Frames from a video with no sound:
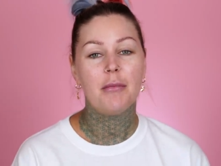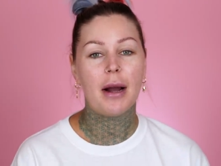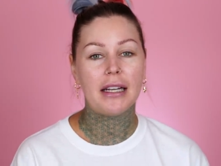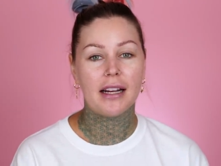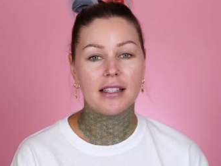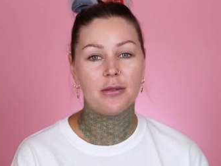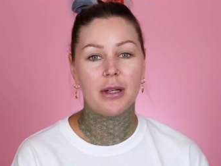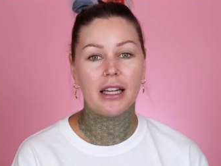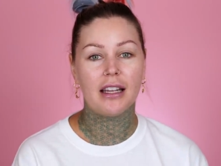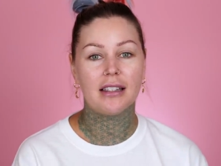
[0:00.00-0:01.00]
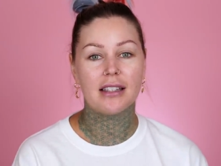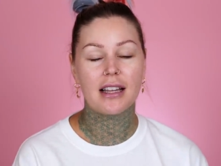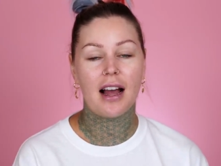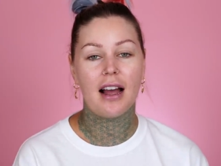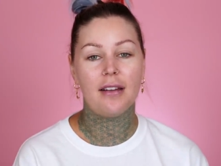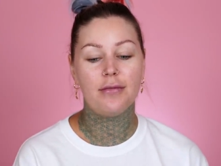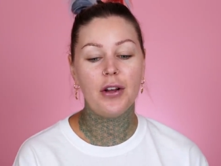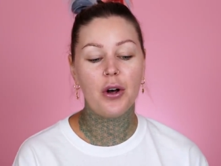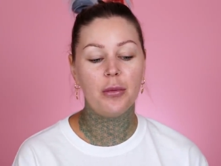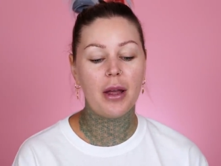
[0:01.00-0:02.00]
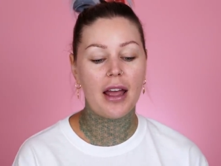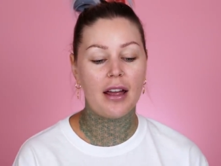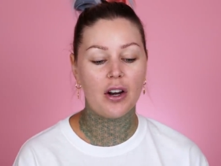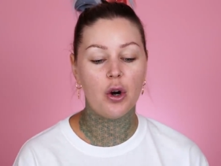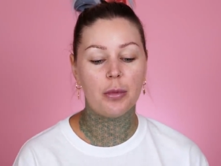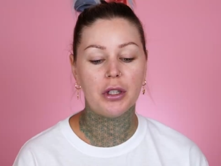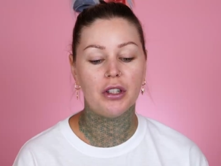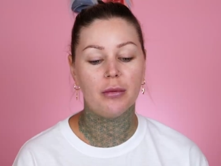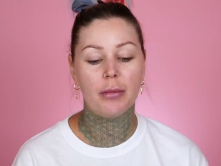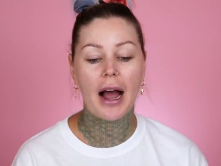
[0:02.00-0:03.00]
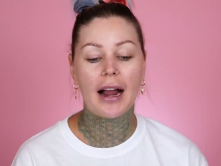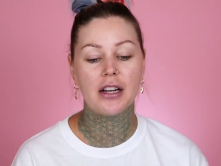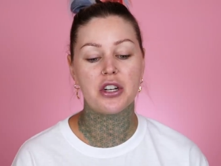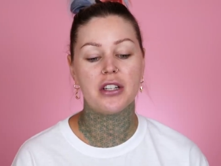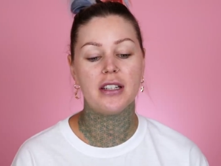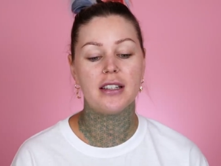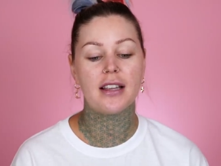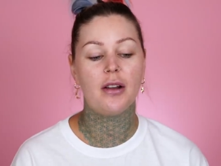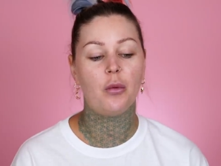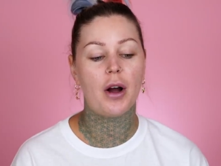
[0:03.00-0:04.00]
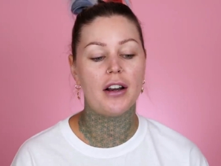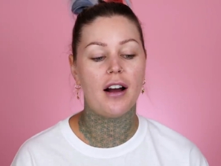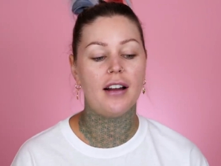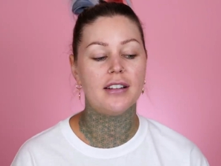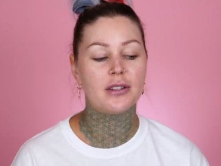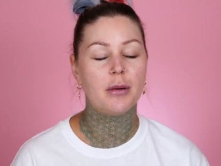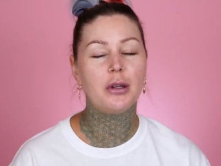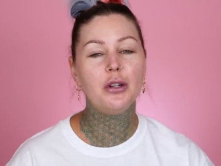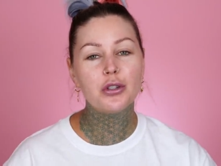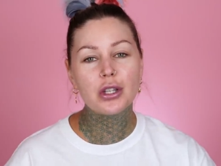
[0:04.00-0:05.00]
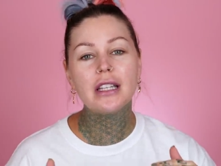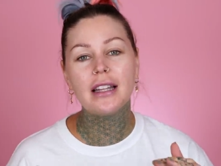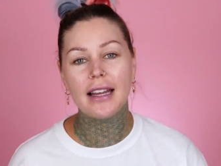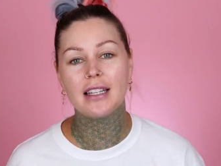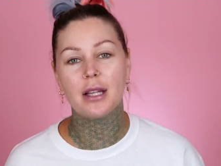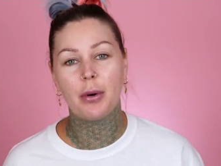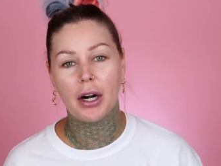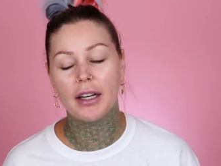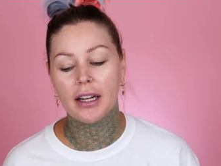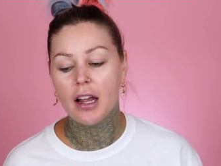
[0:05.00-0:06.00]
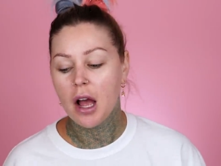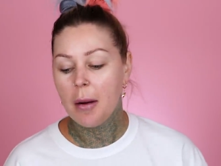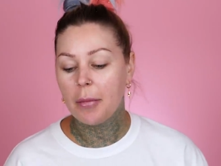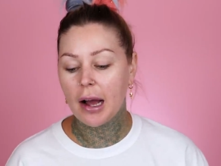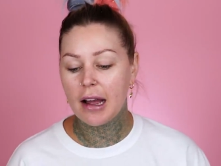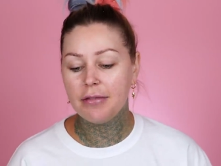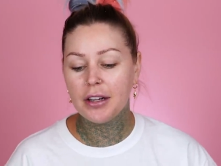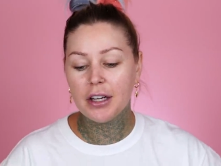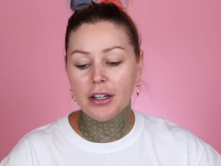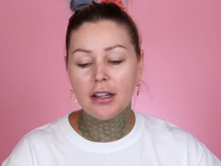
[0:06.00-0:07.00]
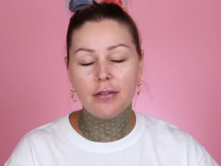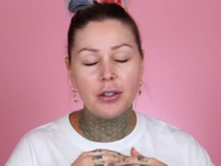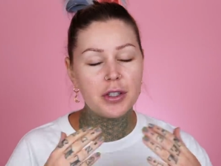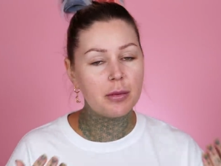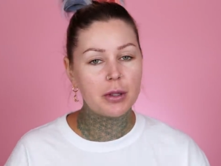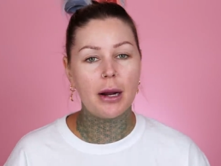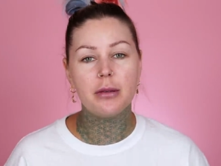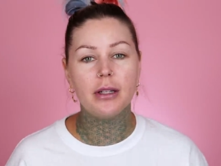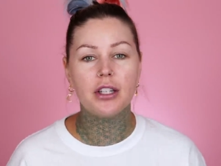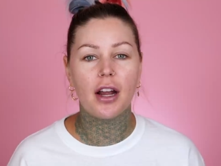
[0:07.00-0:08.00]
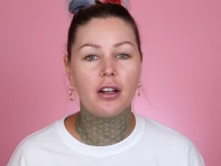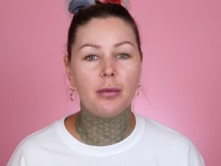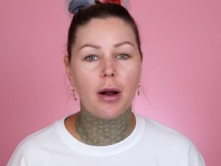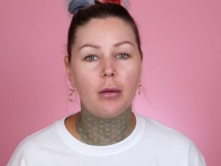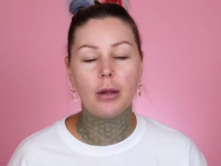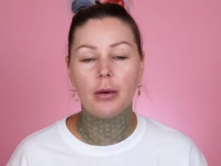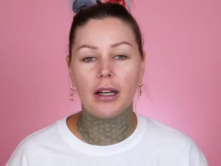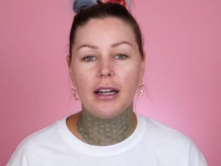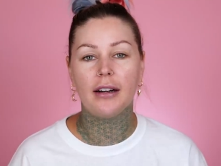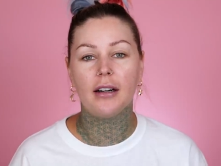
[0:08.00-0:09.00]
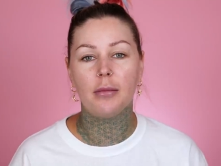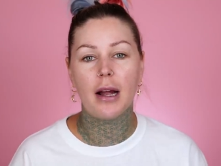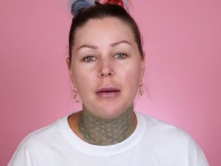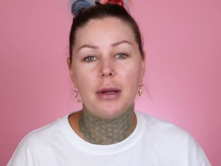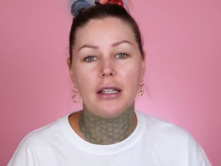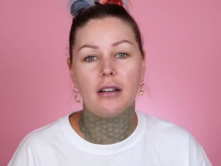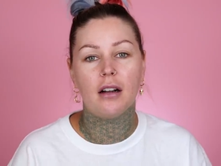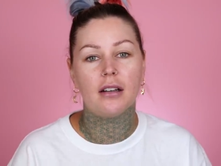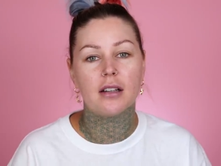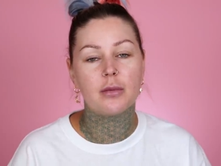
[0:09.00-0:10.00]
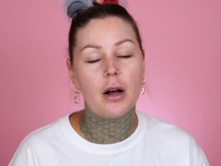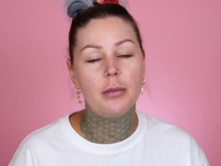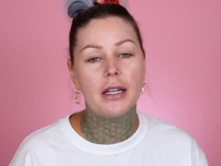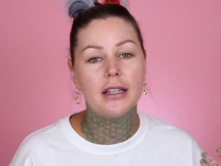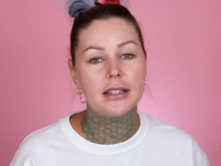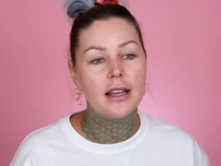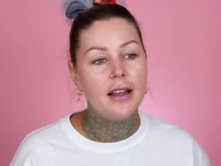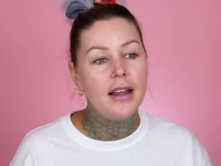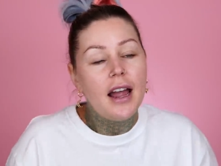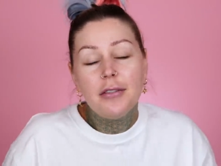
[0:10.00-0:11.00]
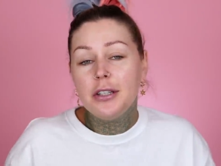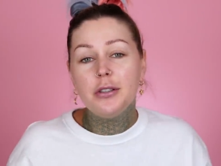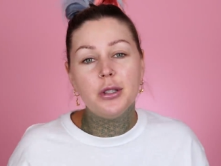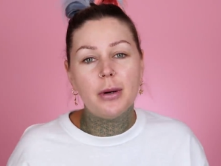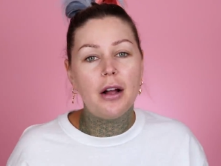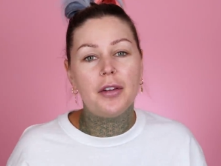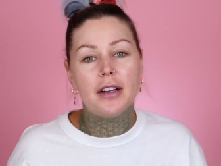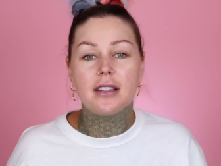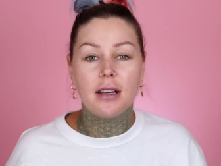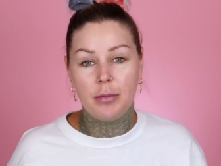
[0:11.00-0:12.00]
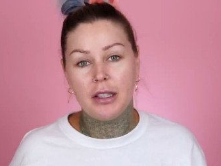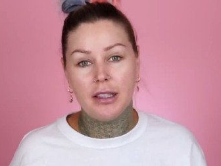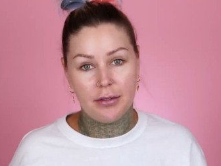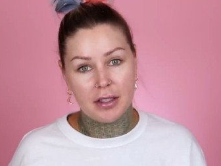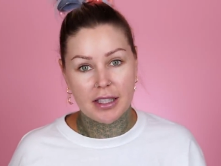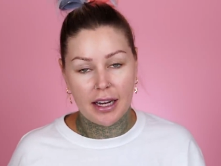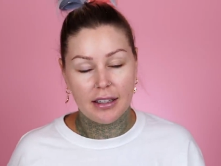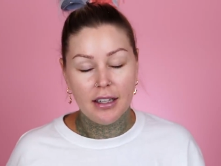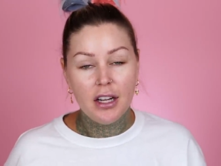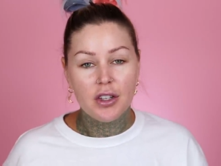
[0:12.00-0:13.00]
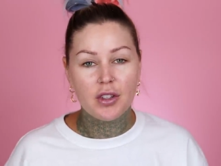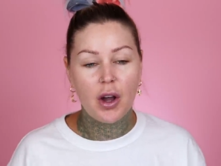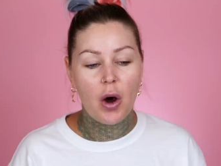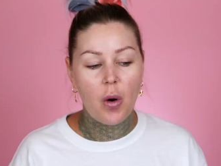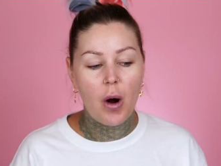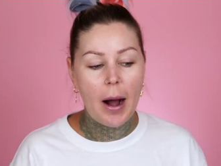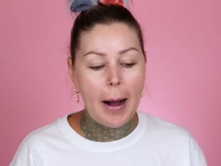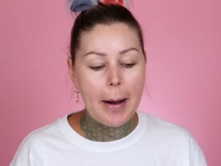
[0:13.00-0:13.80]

my nights and weekends I film and open packages and whatnot, and so I'm usually late to the party. But I figured if you're subscribed to my channel, you probably want to hear my opinion on it as well, because every YouTuber out there has completely different skin. So